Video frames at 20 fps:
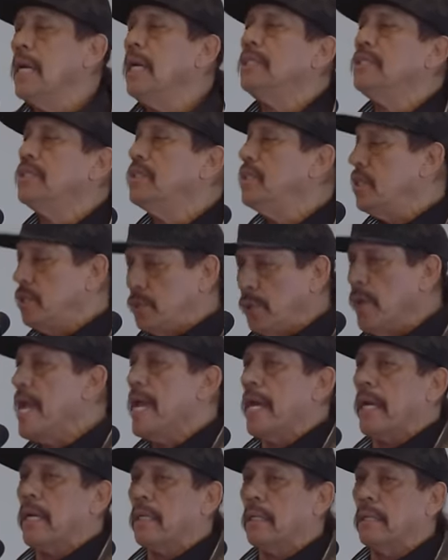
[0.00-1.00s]
does the
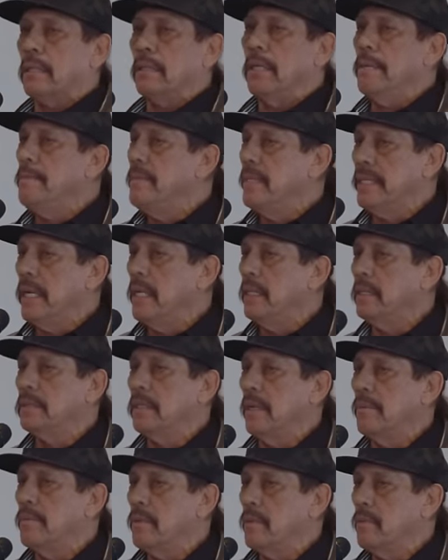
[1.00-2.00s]
trick. Let me tell you
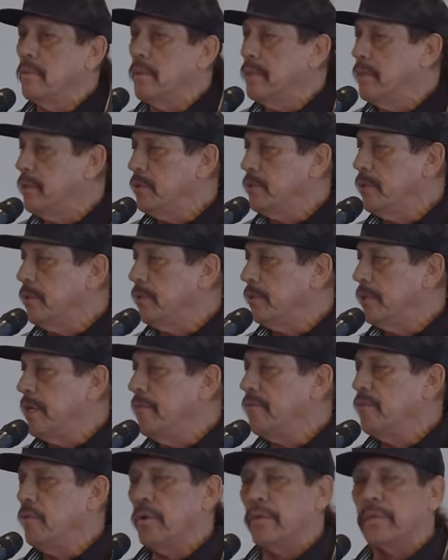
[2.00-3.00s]
something. When you're
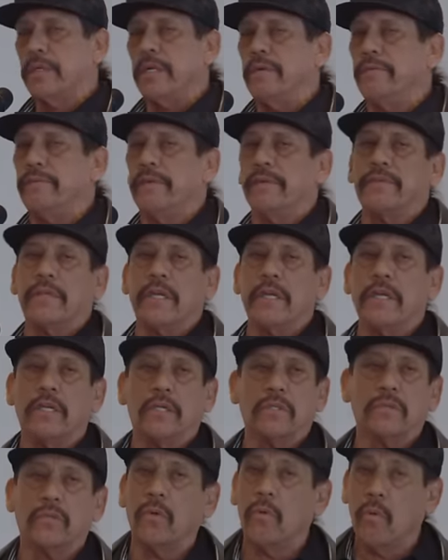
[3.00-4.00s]
13, 14, 15
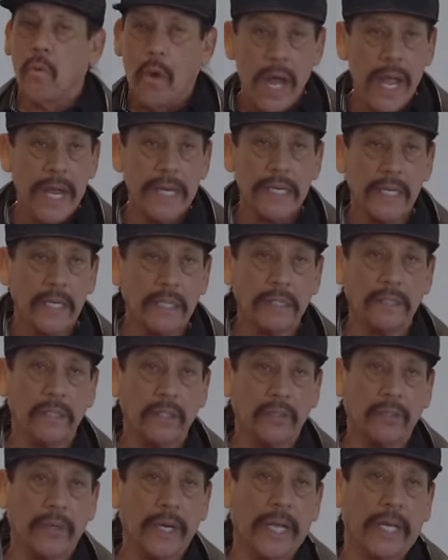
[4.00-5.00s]
years old, wine does
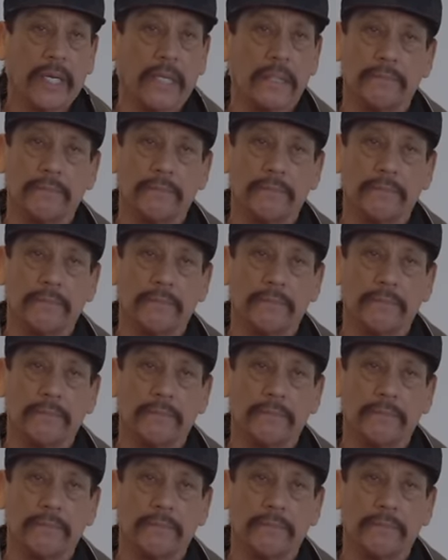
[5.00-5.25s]
the trick,